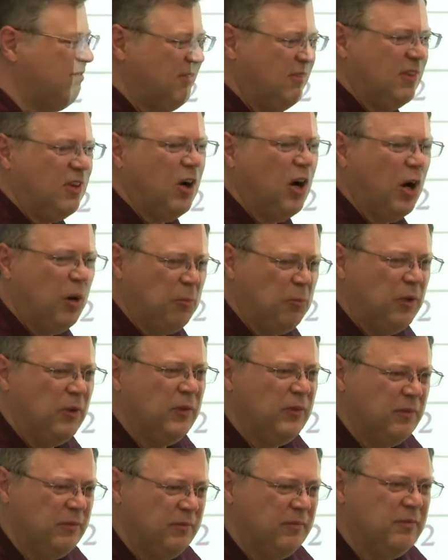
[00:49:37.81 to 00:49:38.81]

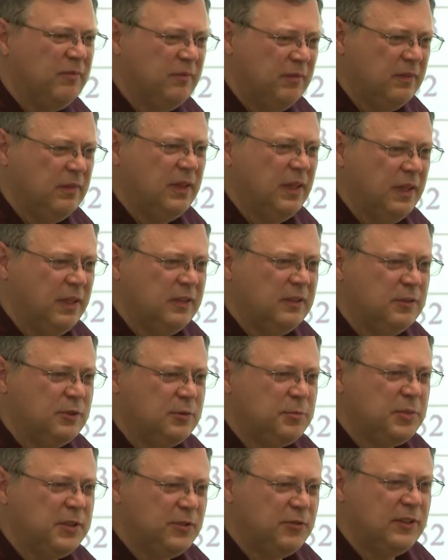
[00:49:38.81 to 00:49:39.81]
common, these
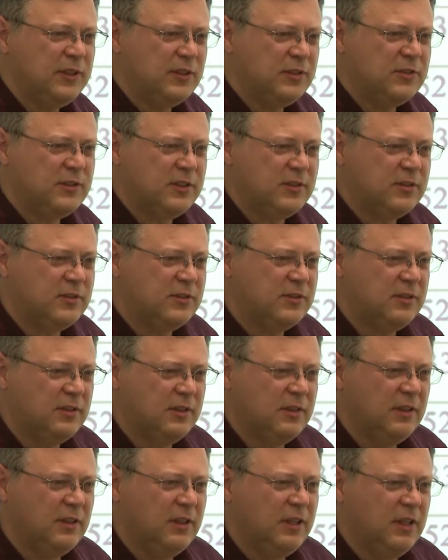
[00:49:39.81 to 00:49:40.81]
prefixes
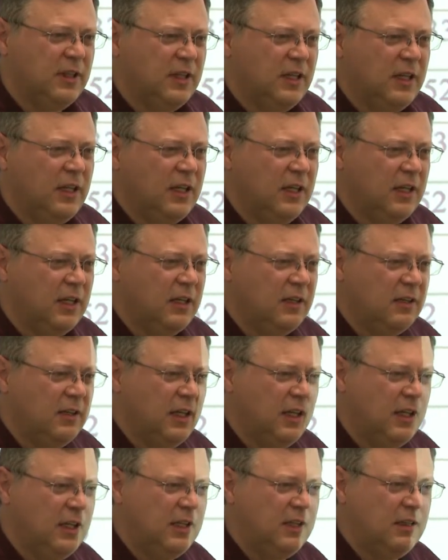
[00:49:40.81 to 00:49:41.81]

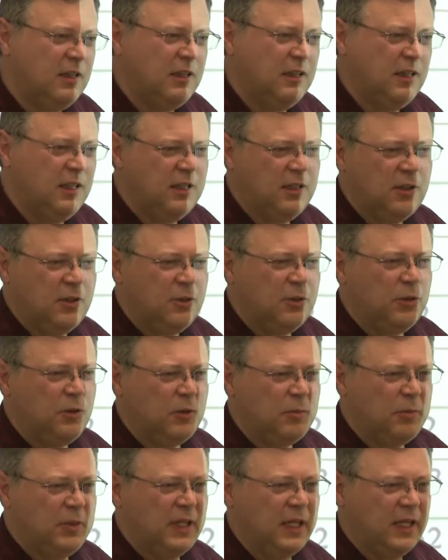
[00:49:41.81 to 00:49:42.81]
in the
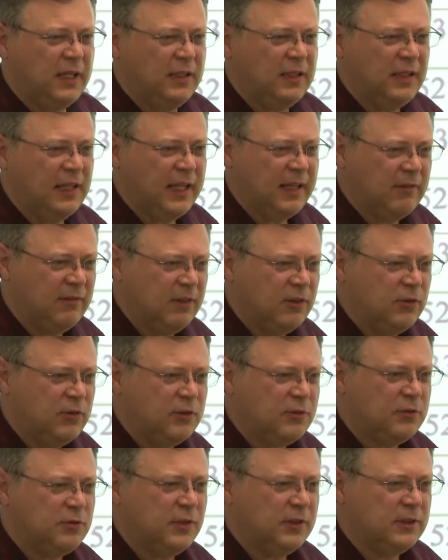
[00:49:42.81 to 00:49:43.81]
European
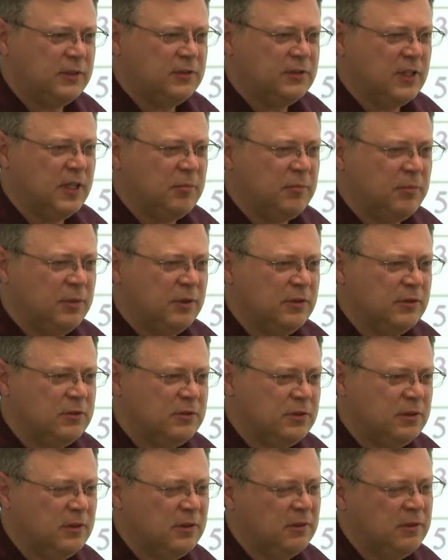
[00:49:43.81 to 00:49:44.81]
languages, for example.
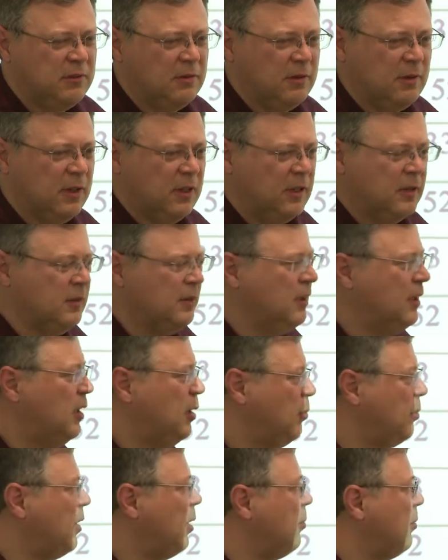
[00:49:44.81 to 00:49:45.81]
So
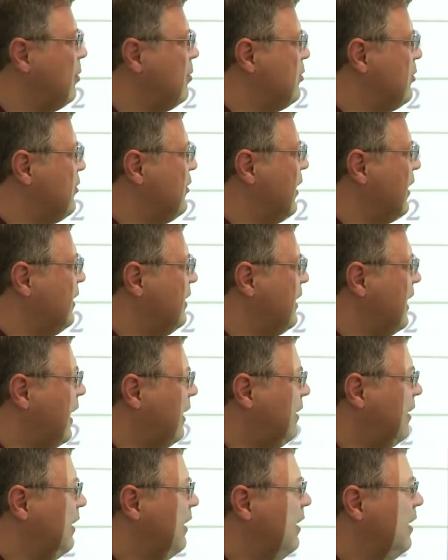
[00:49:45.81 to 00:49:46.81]
probably it's not
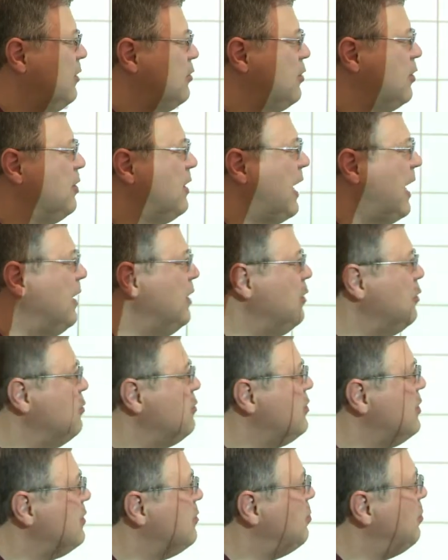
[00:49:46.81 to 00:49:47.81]
that. So you can
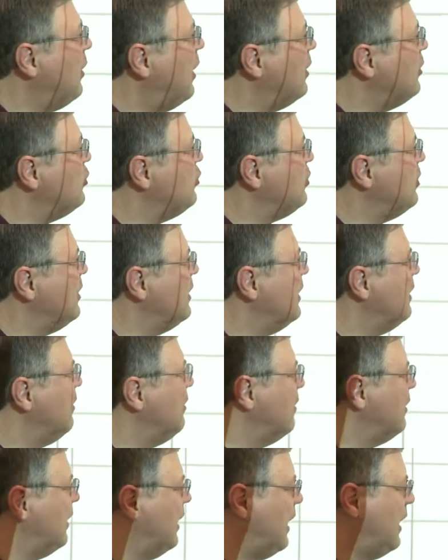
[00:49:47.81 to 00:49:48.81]
use it partially,
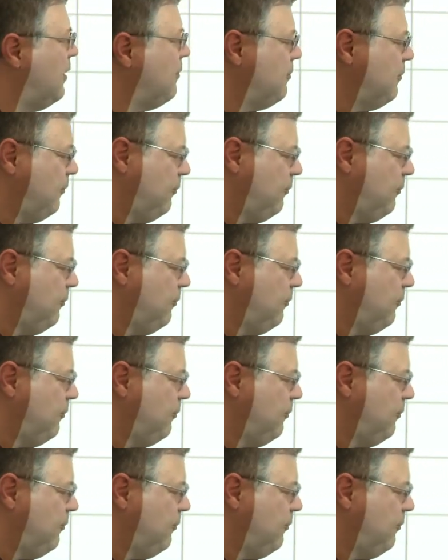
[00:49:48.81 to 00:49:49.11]
okay?